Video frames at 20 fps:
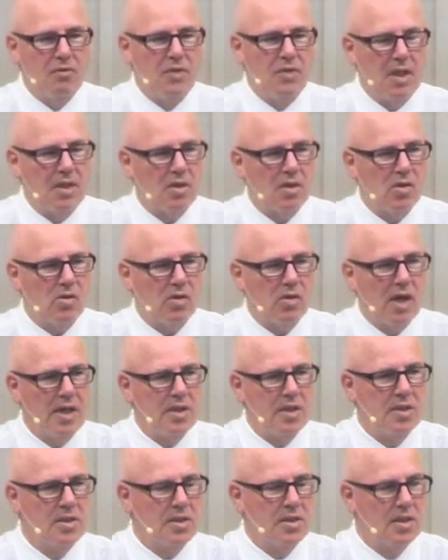in
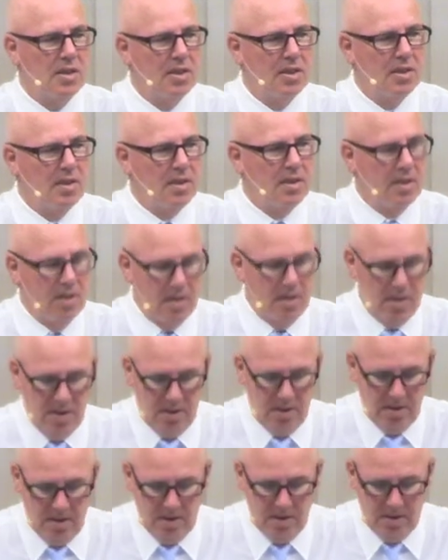Christ.
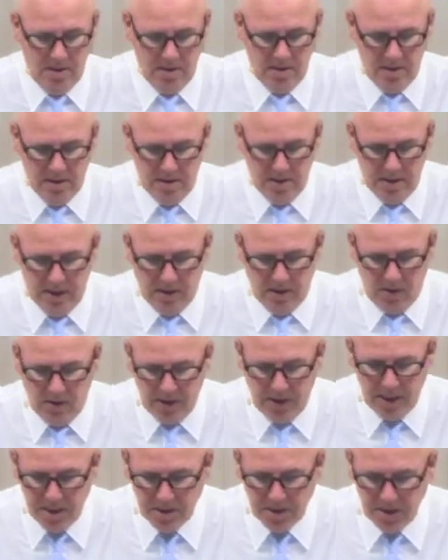And
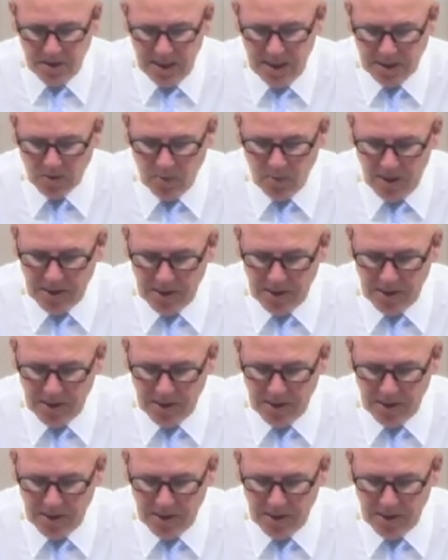congregation, that's why the